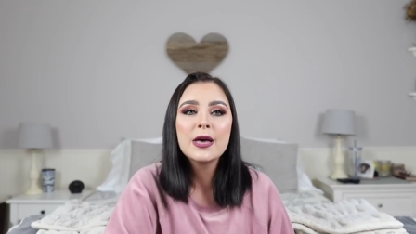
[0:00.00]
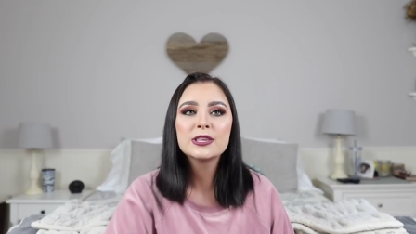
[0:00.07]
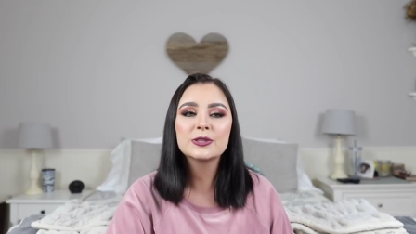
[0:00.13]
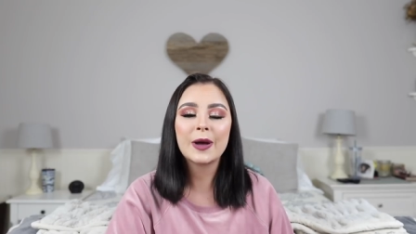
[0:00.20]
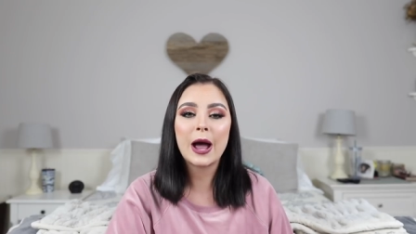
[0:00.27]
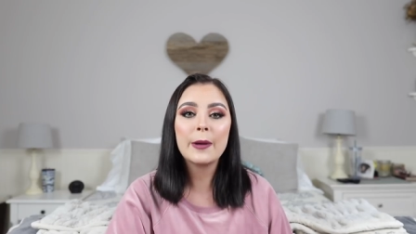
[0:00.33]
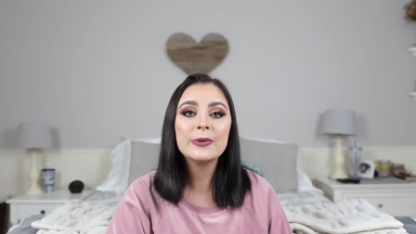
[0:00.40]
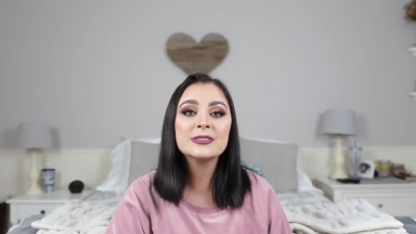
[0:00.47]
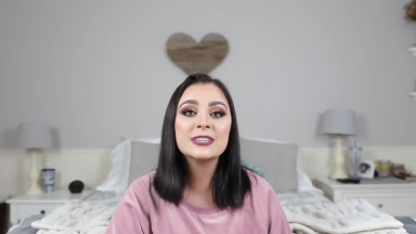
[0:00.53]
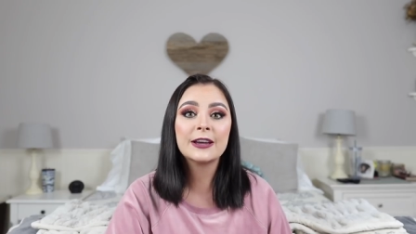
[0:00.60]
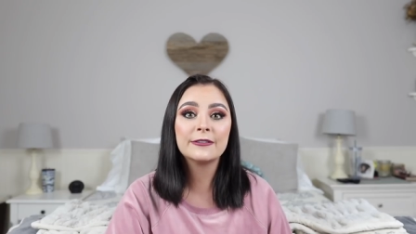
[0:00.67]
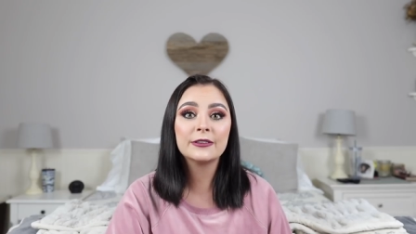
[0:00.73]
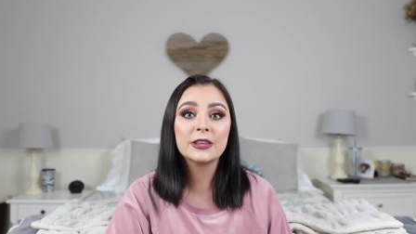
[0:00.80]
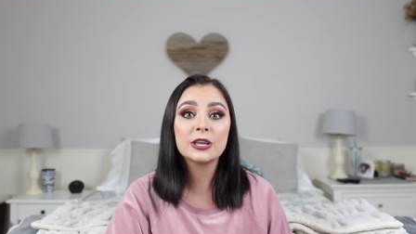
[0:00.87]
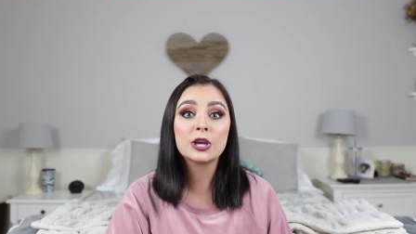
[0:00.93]
So I would
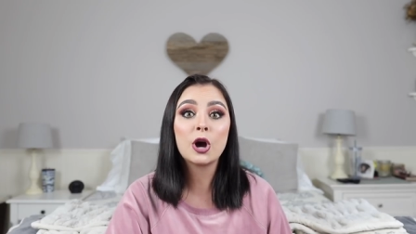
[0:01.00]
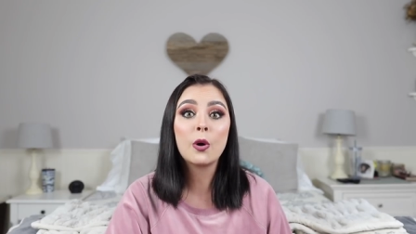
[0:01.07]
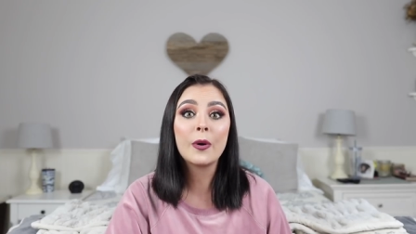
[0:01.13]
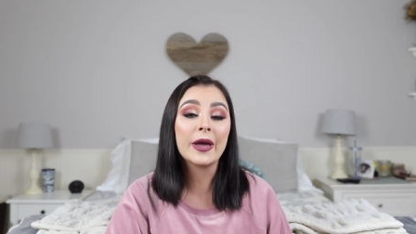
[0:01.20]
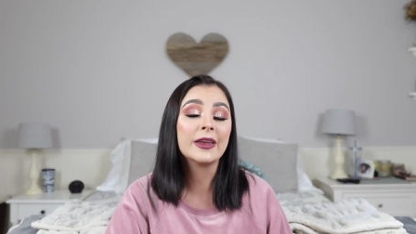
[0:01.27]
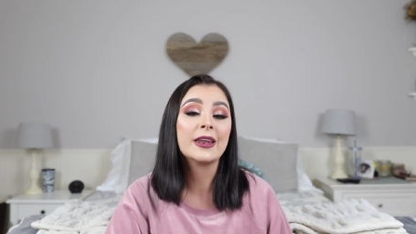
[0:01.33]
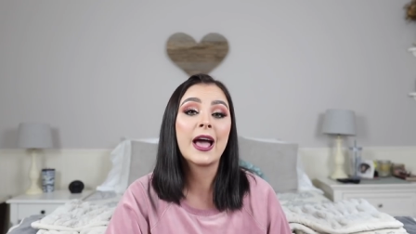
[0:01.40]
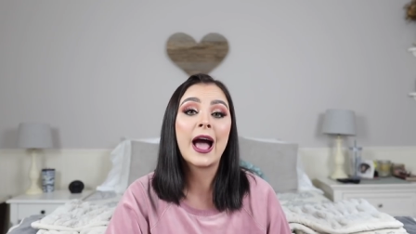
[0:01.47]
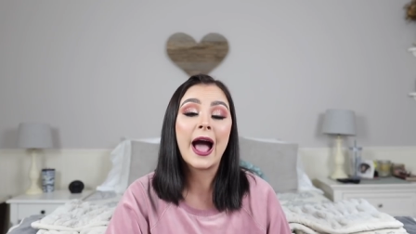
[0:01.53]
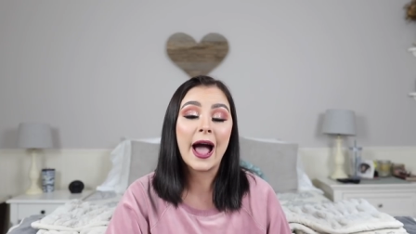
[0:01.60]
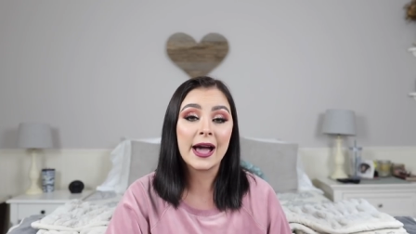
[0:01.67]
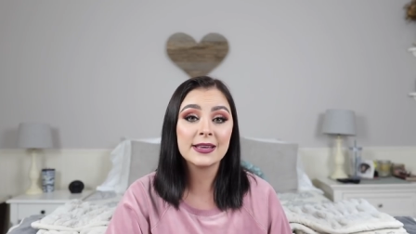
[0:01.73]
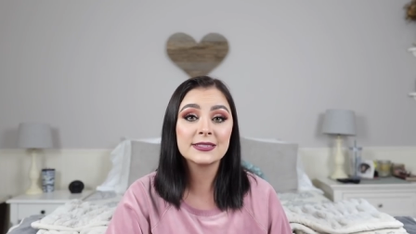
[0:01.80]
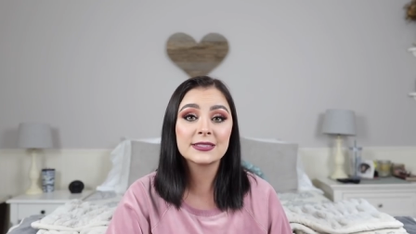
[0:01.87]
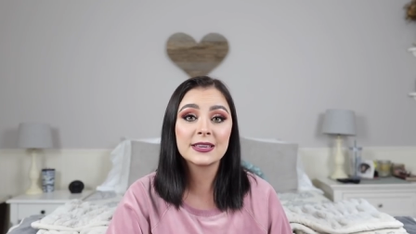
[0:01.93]
definitely go and
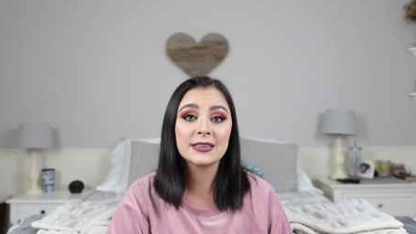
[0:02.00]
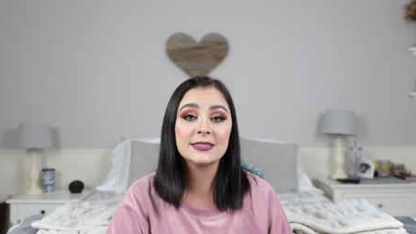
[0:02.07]
ask